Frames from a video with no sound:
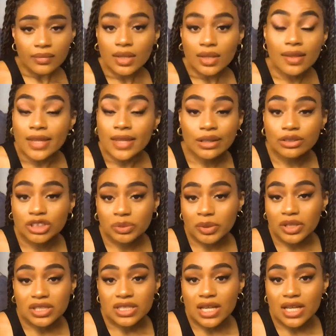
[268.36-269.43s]
their
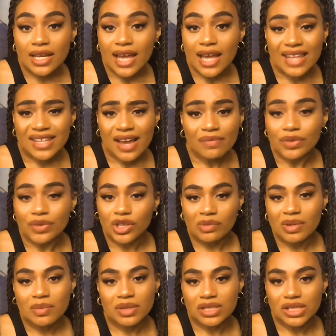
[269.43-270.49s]
contribution, and they have no
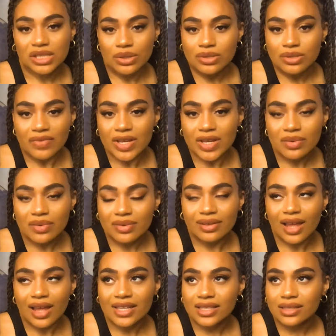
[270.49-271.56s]
commitment to you, so we don't
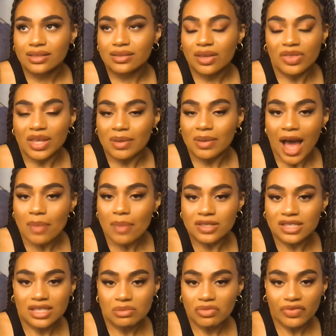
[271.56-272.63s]
nothing
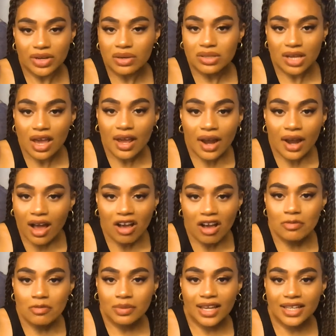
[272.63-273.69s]
happens to them if they don't turn
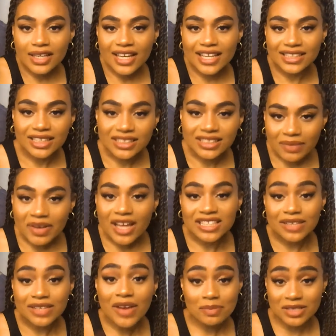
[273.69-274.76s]
up. It's
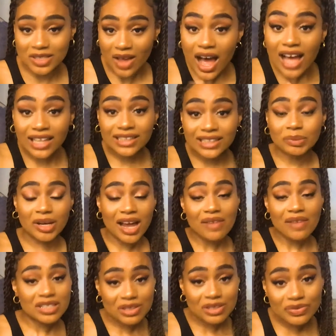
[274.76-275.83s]
something happens to us, we don't have
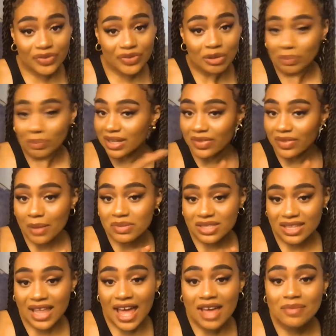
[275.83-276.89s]
our slots filled, but nothing happens
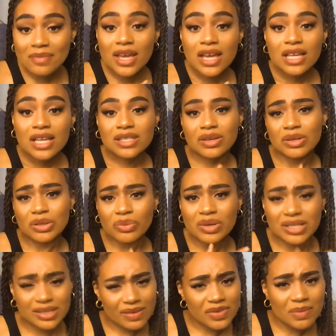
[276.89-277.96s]
to them. So you
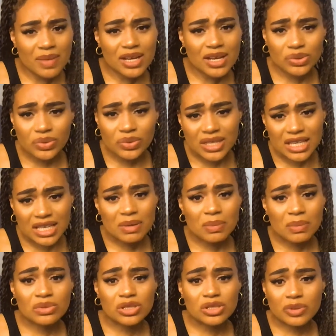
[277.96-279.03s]
always just have to make sure you keep
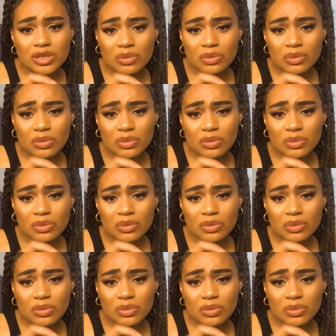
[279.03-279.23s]
people super